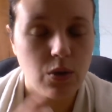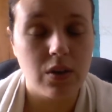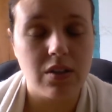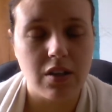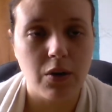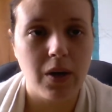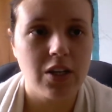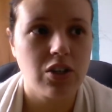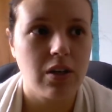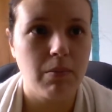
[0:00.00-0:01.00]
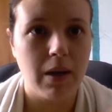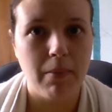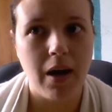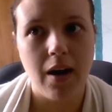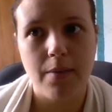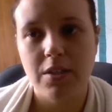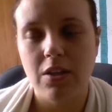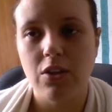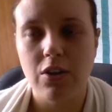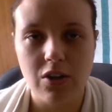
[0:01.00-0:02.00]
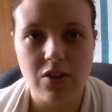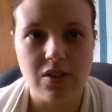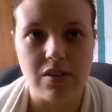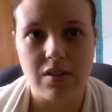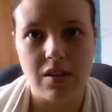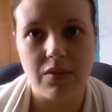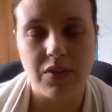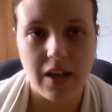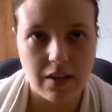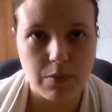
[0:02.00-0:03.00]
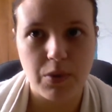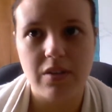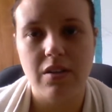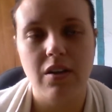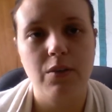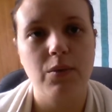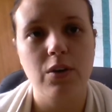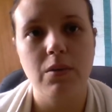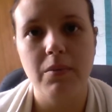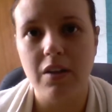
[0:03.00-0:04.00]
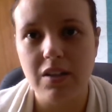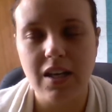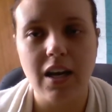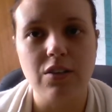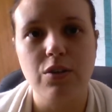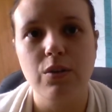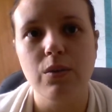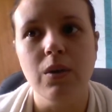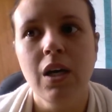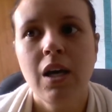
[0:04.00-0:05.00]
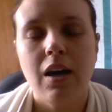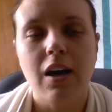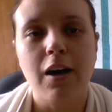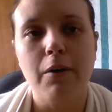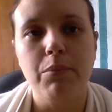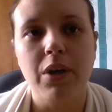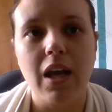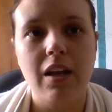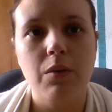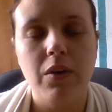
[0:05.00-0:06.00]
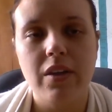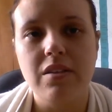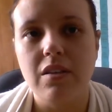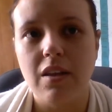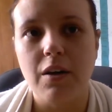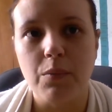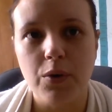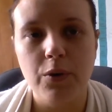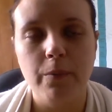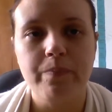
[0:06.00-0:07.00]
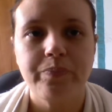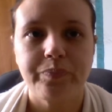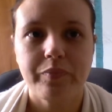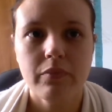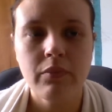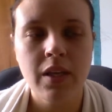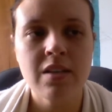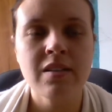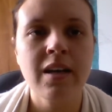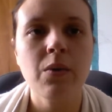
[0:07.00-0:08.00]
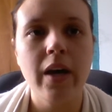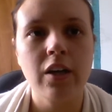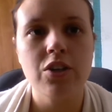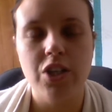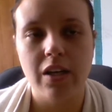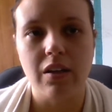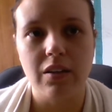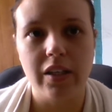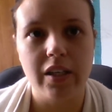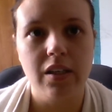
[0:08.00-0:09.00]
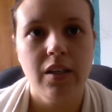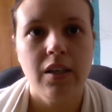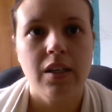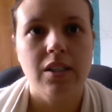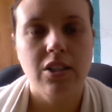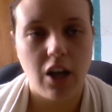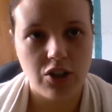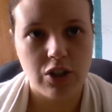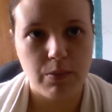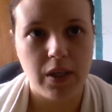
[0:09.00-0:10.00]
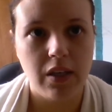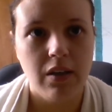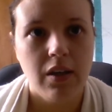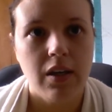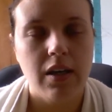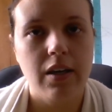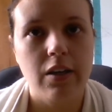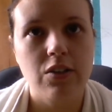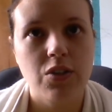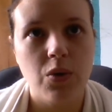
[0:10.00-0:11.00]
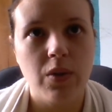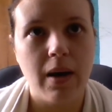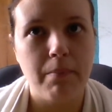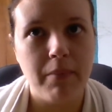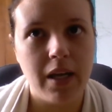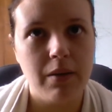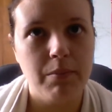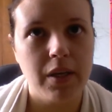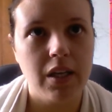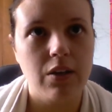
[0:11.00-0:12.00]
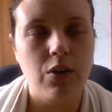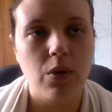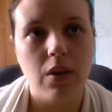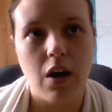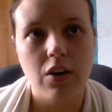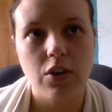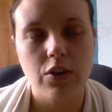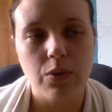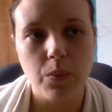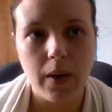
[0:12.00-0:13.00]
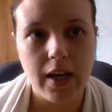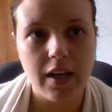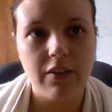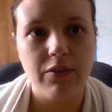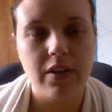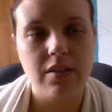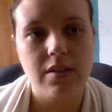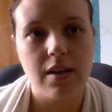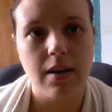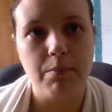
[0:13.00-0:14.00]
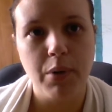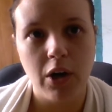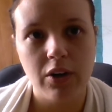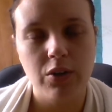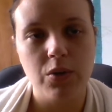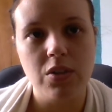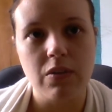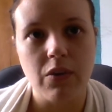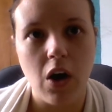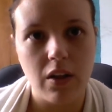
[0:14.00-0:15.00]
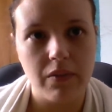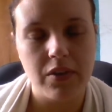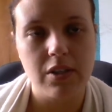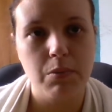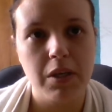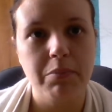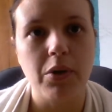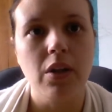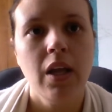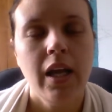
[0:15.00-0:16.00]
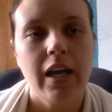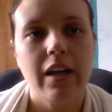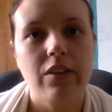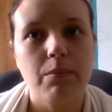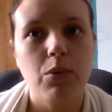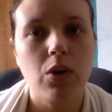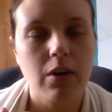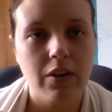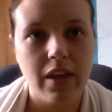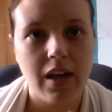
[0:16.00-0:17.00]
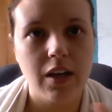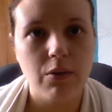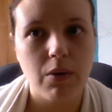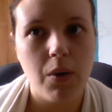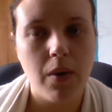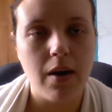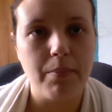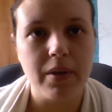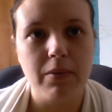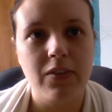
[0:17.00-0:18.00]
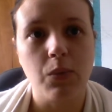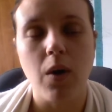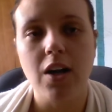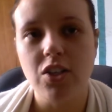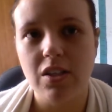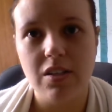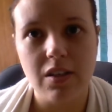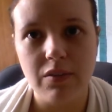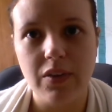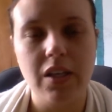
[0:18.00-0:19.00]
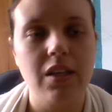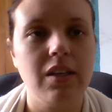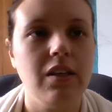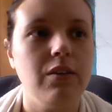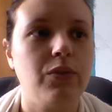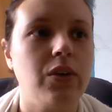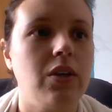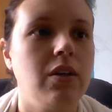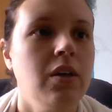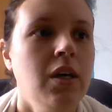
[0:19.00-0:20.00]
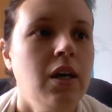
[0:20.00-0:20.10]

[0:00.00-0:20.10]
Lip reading: consideration my moms and the nurses. And if dad's present in the room, then dad too. But anyone that's in that room has now energetically touched me. And so that made me no longer the wave. Instead, I'm particles of all of these people. And the more that I grow up, even watching TV, even